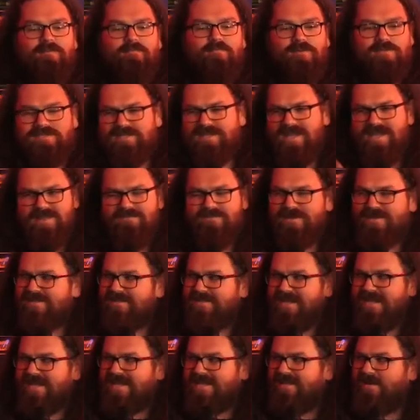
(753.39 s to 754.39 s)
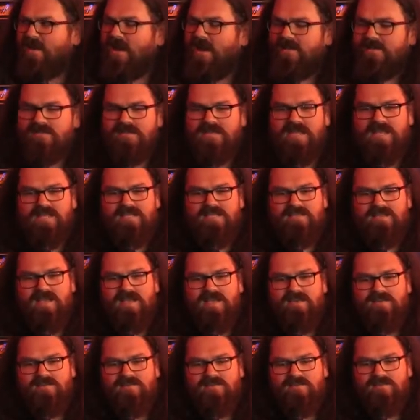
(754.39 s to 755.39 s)
Uh, but yeah, man, check it out. And he's
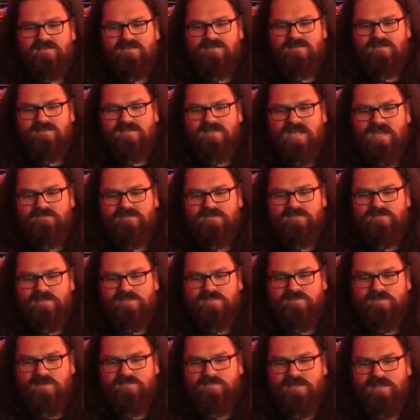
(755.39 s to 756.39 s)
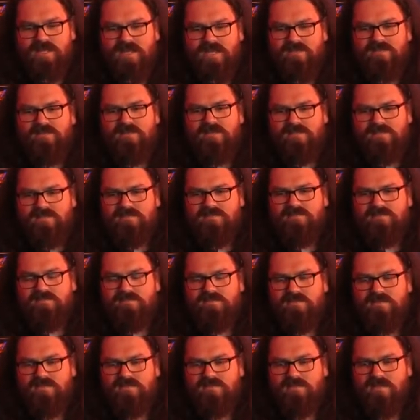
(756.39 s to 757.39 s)
uh, Kevin Smith's trying to be getting this
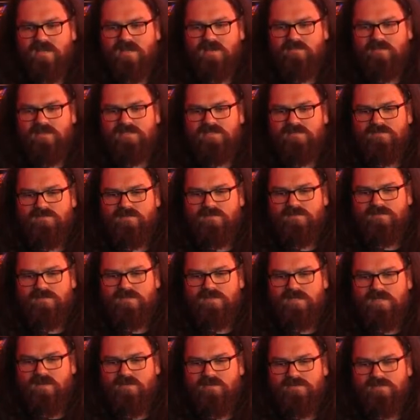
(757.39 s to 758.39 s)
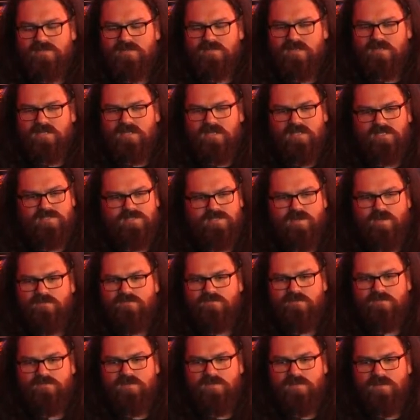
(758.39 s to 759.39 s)
this documentary funded now. So I think he has a
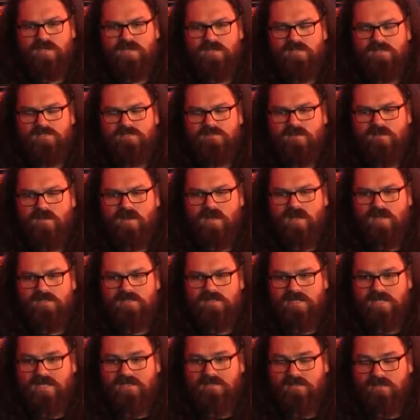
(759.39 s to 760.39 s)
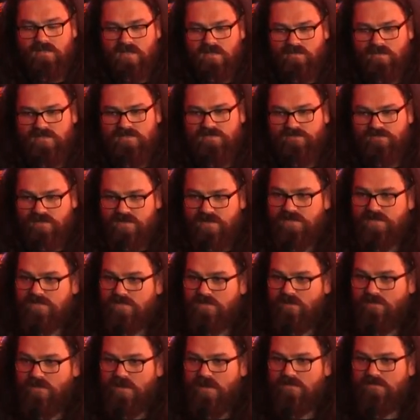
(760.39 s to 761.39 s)
GoFundMe page uh, to get the documentary
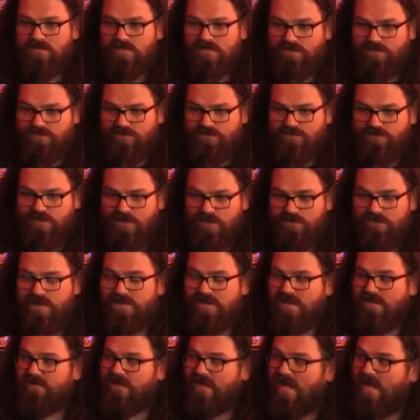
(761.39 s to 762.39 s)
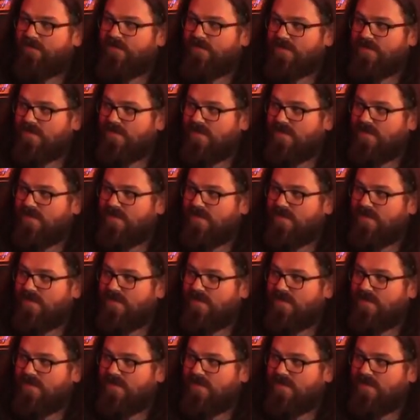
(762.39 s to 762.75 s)
finished about this film that never happened.